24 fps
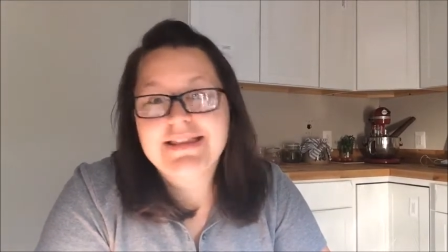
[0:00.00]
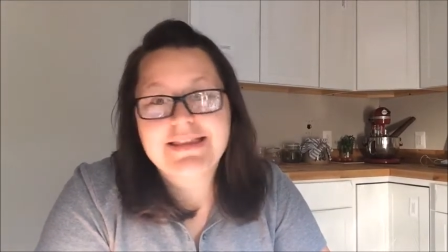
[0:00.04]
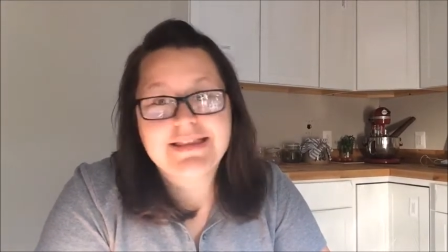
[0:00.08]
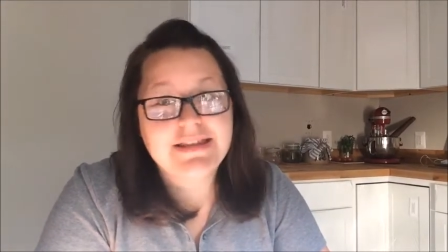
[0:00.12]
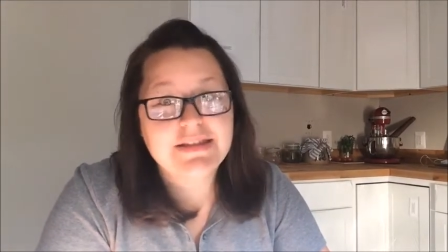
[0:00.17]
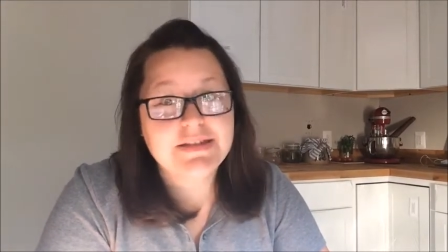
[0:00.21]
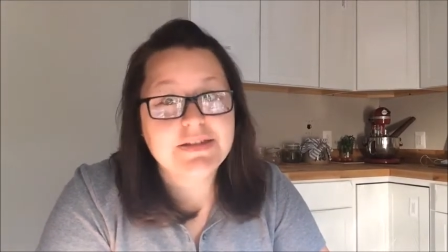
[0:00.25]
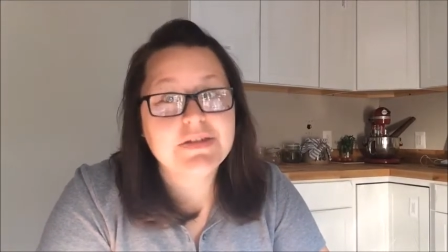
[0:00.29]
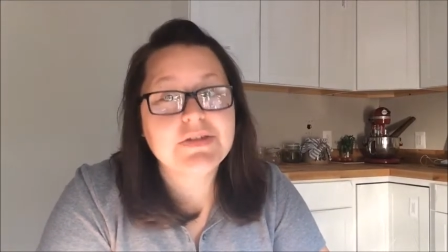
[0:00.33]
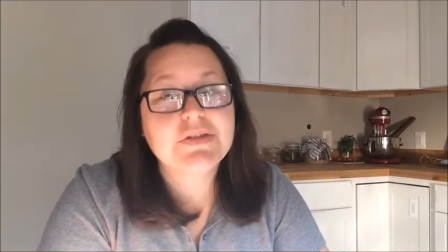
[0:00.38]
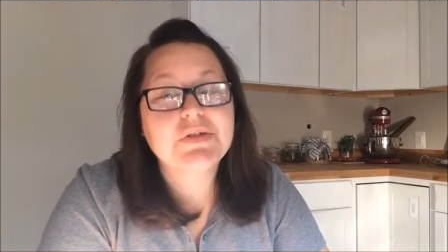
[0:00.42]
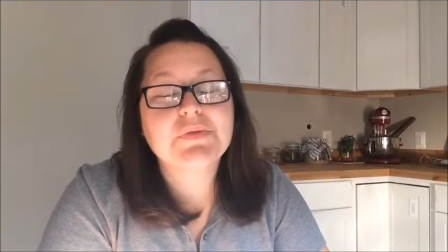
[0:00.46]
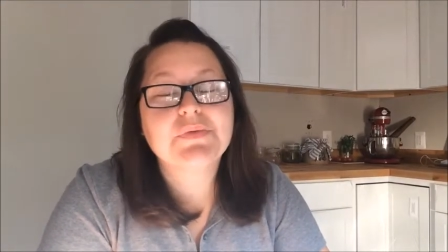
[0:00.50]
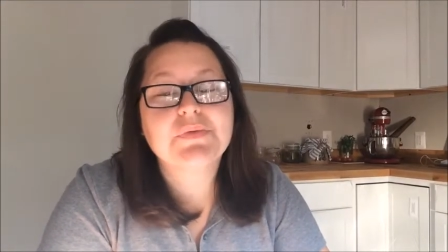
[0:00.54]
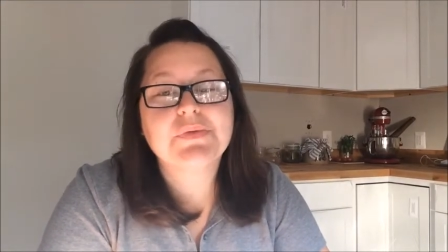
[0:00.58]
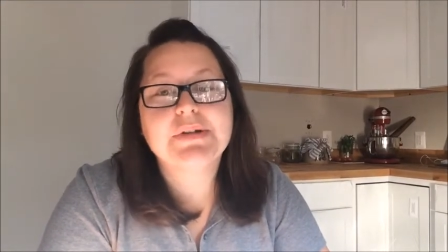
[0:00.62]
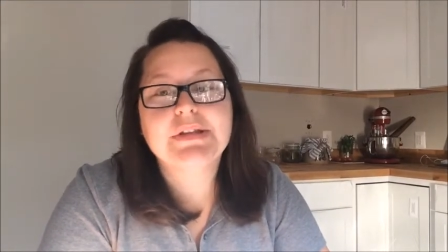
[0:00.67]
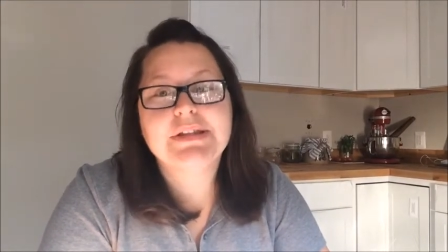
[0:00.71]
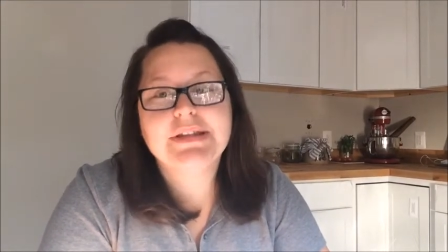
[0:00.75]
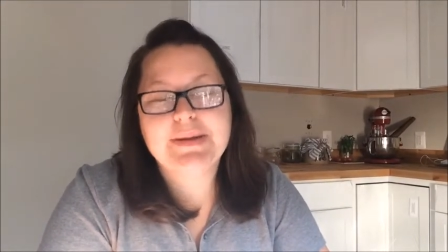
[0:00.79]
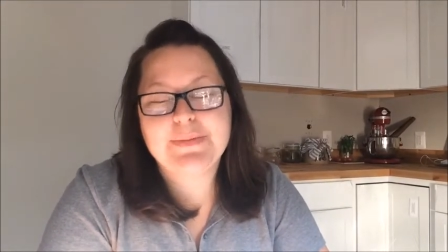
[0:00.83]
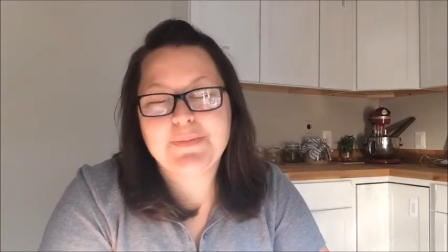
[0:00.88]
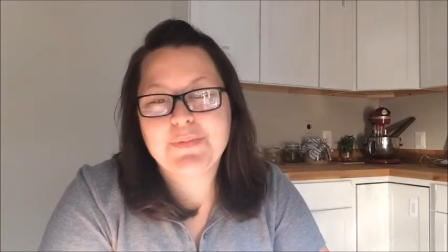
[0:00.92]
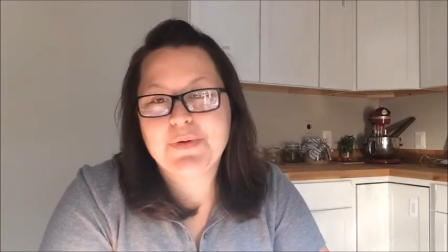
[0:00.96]
This is a
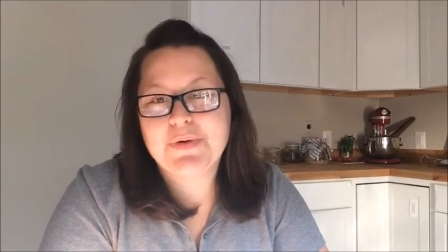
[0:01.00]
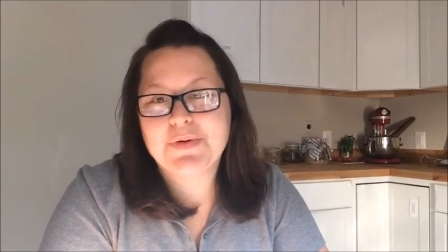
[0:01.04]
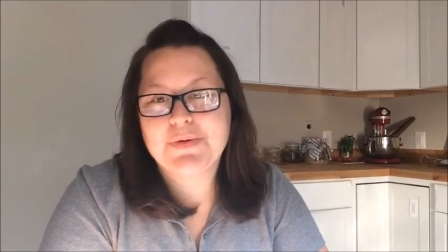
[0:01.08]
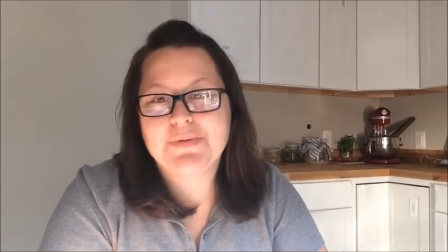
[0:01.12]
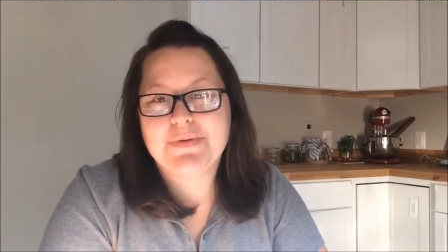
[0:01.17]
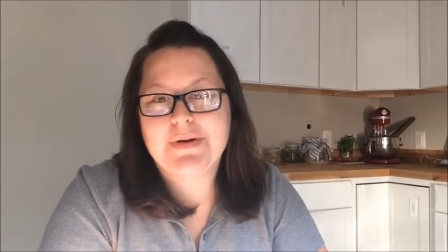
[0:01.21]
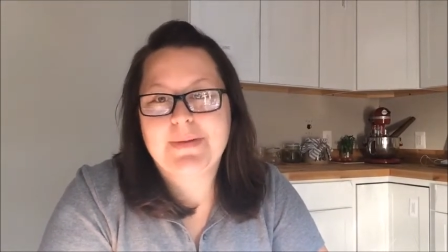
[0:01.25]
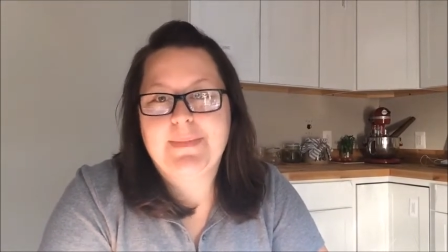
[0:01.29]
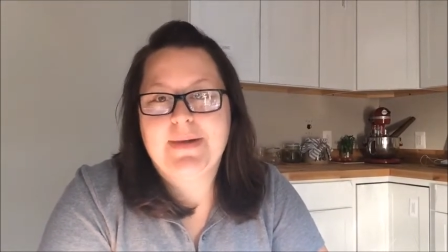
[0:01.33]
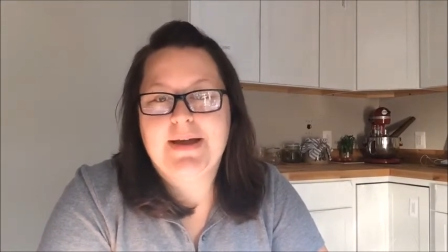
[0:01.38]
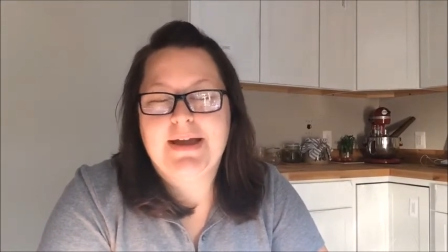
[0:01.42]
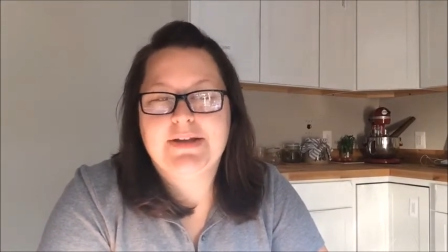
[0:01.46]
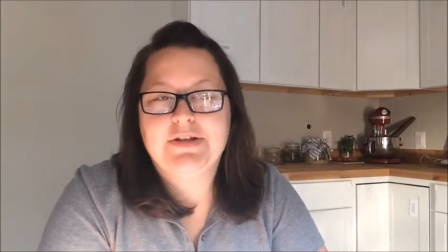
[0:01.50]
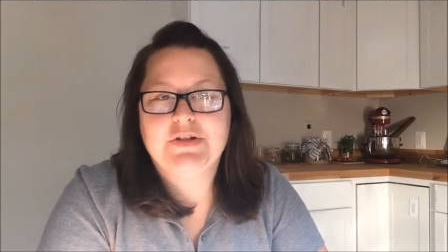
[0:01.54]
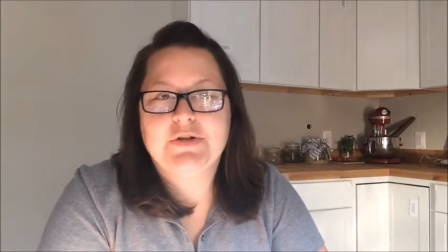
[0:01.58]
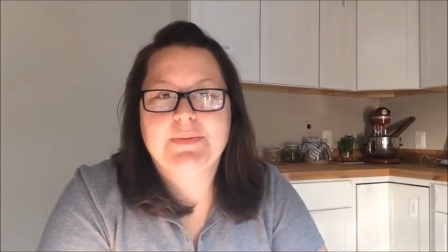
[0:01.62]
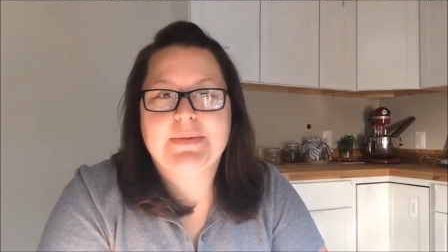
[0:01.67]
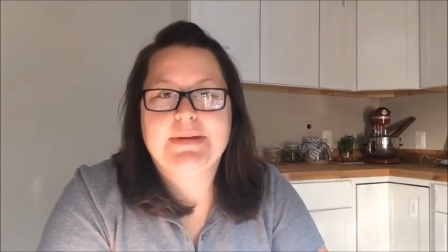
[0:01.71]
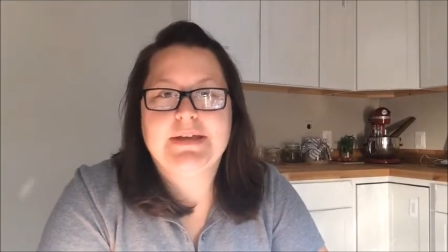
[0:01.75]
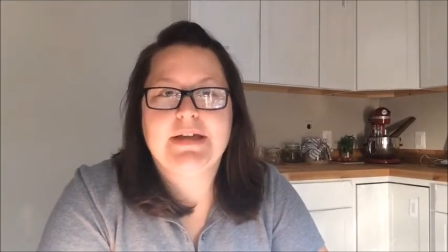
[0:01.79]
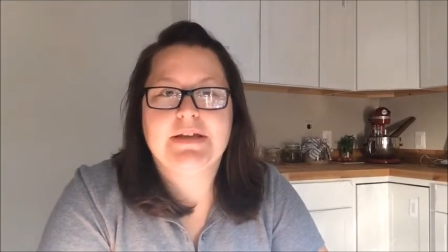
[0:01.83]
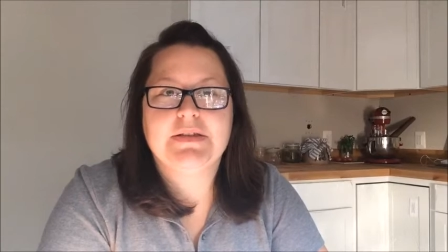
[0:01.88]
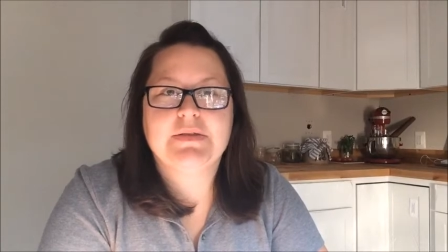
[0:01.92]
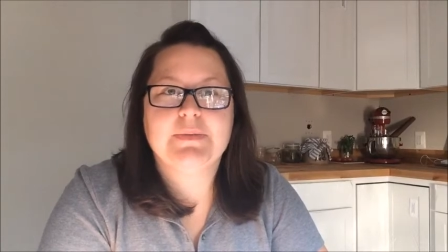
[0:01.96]
really important reminder
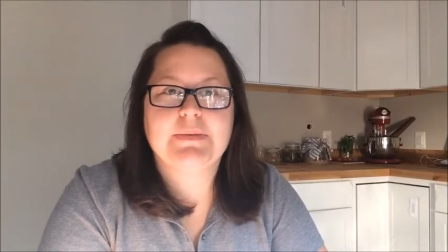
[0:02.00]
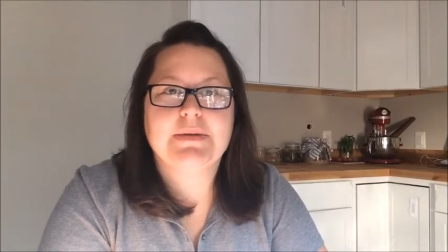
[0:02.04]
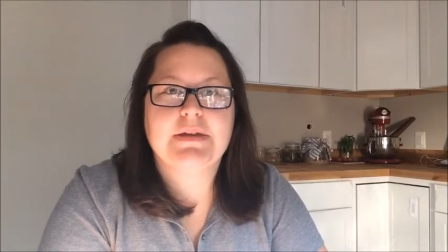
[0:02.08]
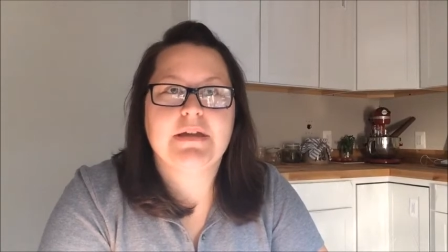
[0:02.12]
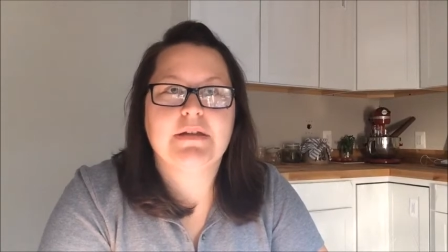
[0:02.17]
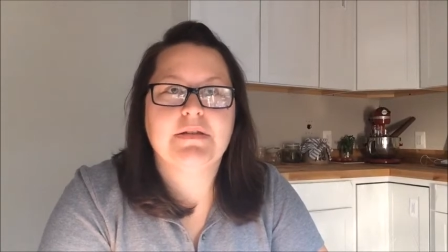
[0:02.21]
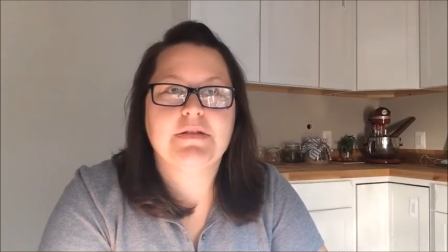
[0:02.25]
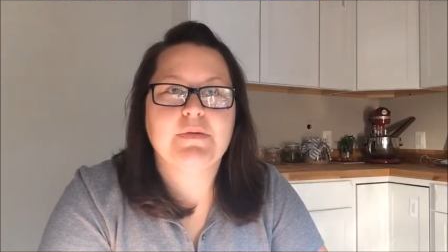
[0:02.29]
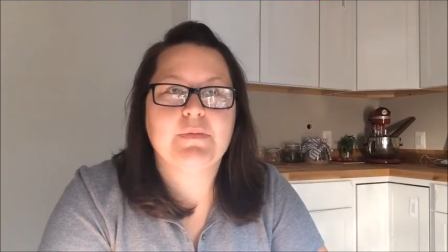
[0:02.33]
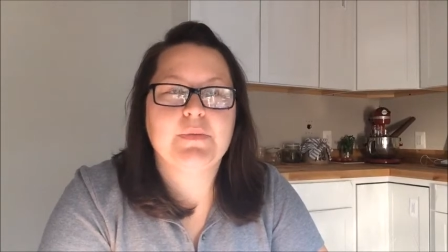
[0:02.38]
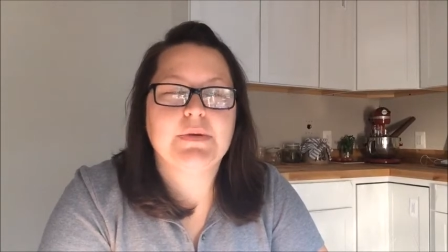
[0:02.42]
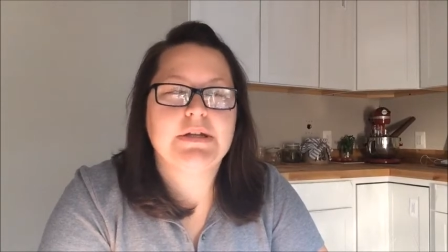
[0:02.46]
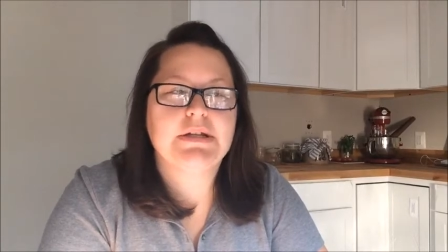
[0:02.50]
because we can